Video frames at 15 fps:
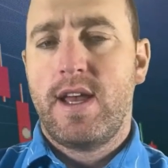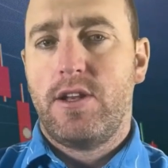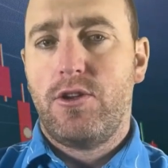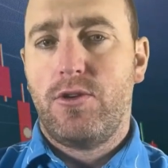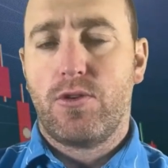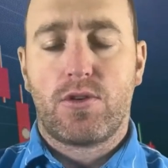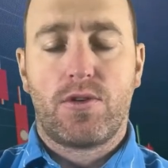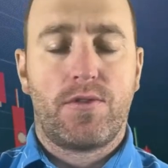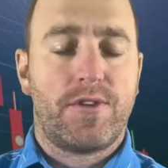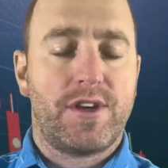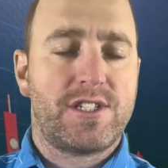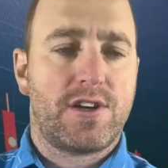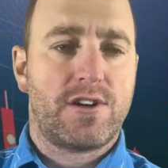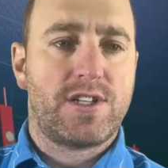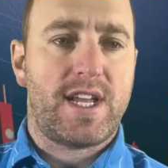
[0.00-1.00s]
Do your own
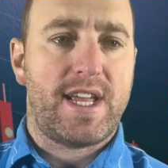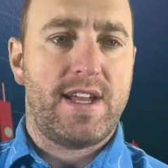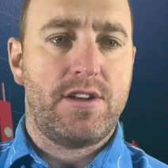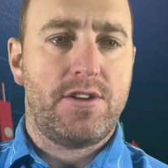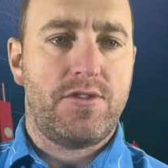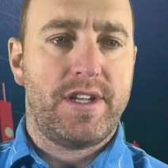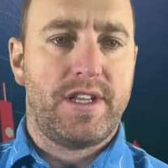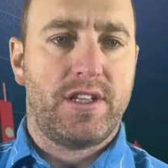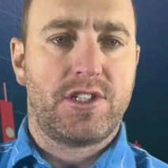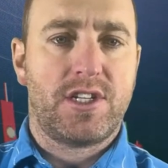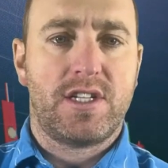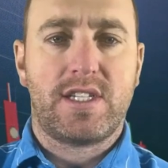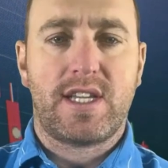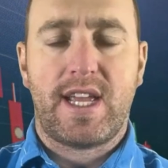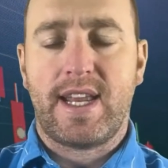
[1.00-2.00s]
research and due
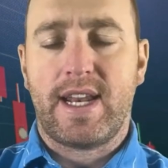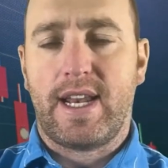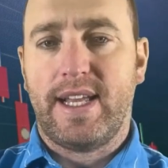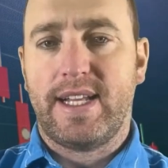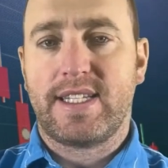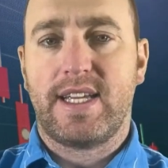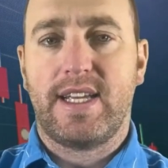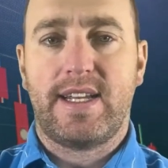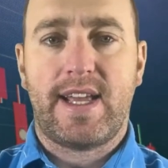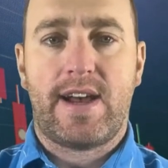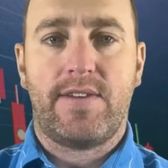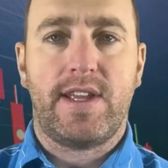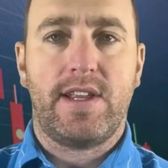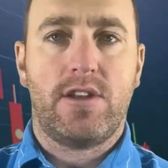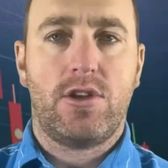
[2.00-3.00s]
diligence, and let's get
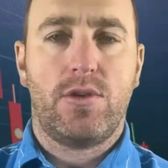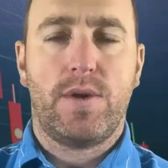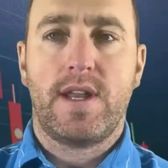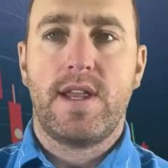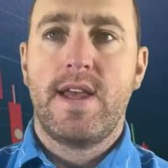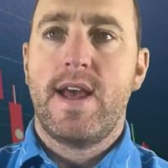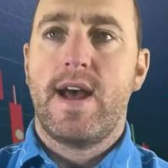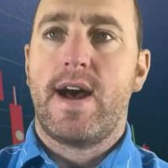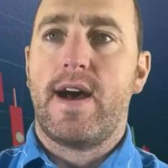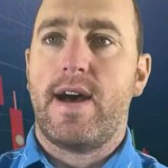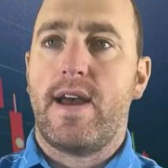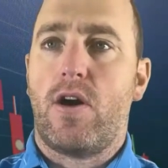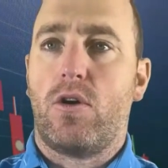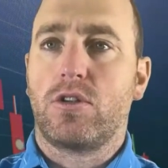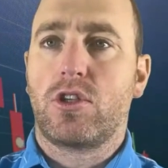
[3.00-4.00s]
down into it.
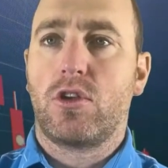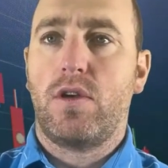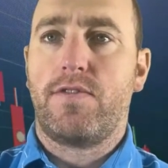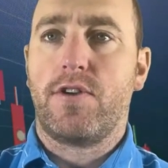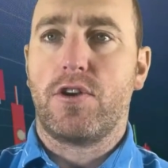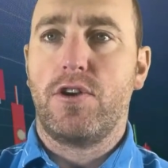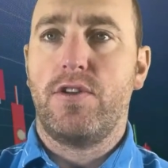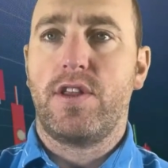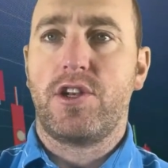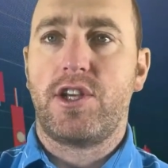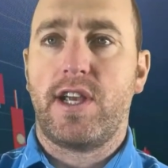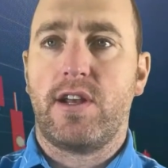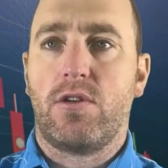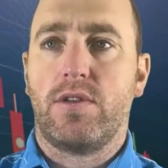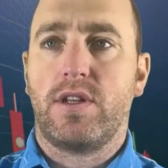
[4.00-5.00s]
Also, if you're new to the channel,